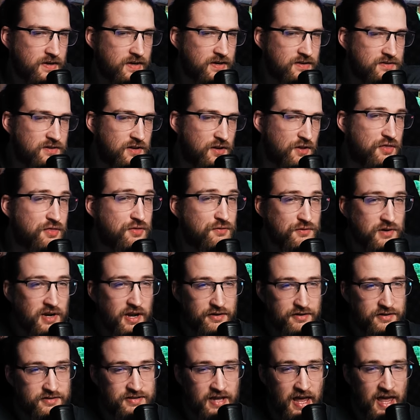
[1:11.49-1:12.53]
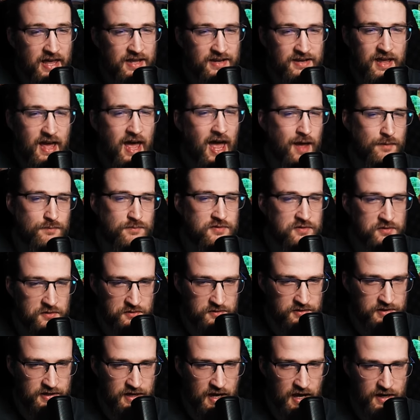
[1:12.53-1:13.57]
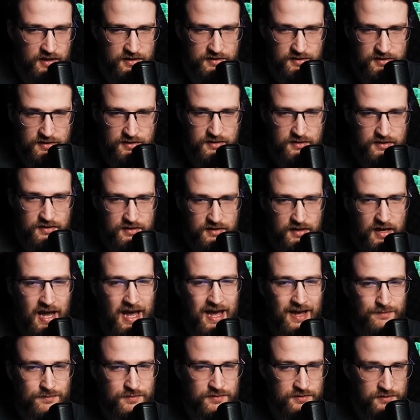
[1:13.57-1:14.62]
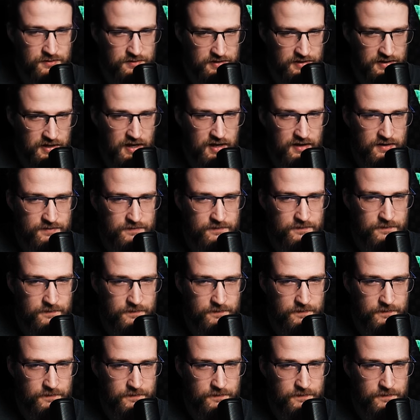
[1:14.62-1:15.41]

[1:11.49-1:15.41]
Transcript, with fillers: Is it a three out of ten? Absolutely not. Absolutely not.